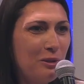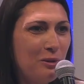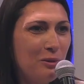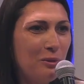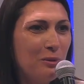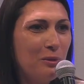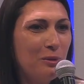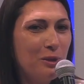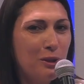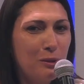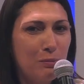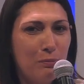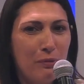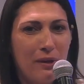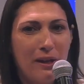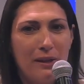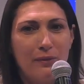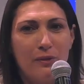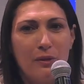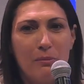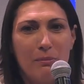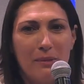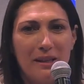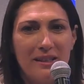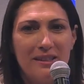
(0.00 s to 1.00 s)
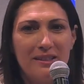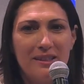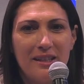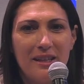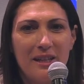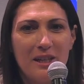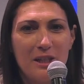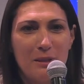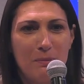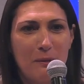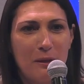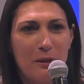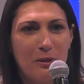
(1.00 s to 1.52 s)
you spread the
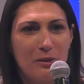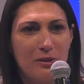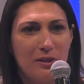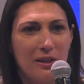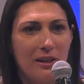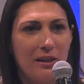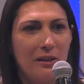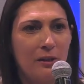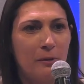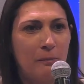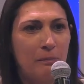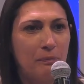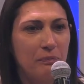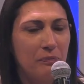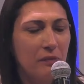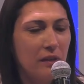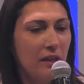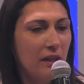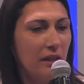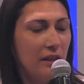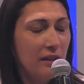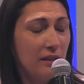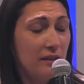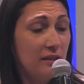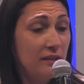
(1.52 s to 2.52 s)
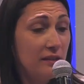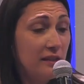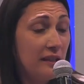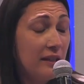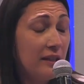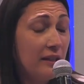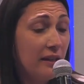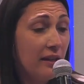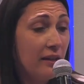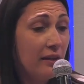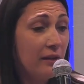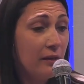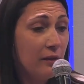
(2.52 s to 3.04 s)
message, because
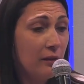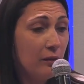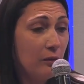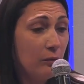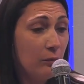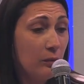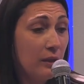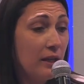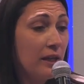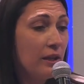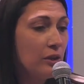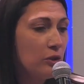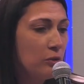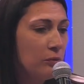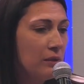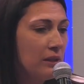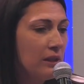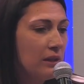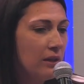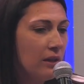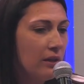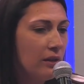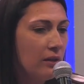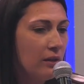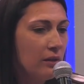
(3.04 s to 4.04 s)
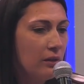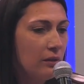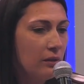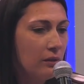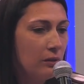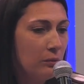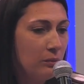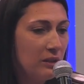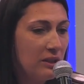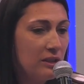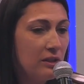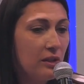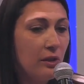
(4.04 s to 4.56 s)
still we are doing
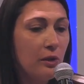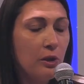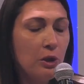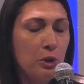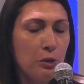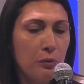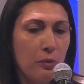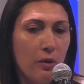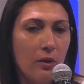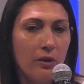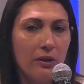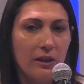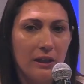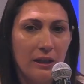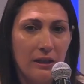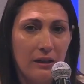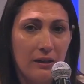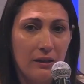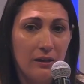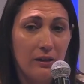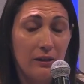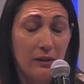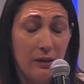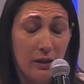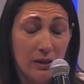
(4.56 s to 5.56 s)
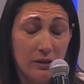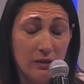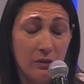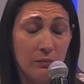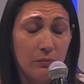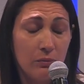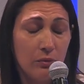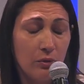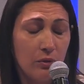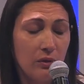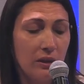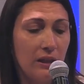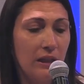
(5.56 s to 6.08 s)
research work in
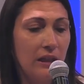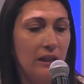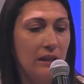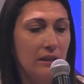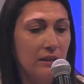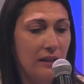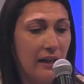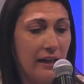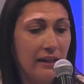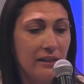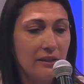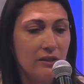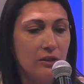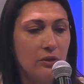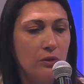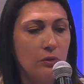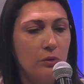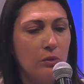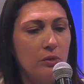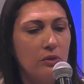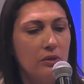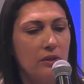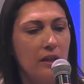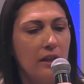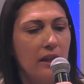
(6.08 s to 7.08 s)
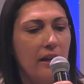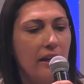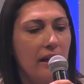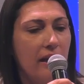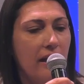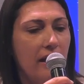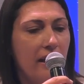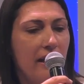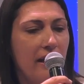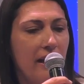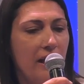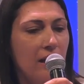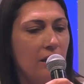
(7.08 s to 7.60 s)
Luxembourg in high schools.
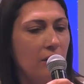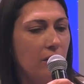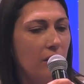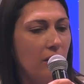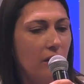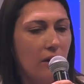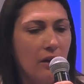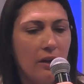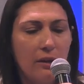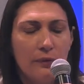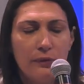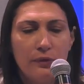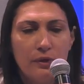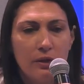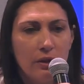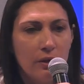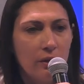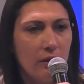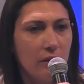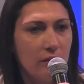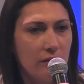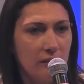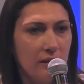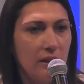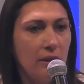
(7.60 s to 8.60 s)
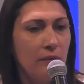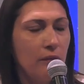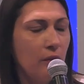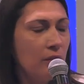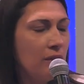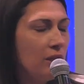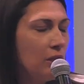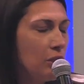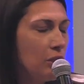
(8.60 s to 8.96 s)
And a lot of girls, even in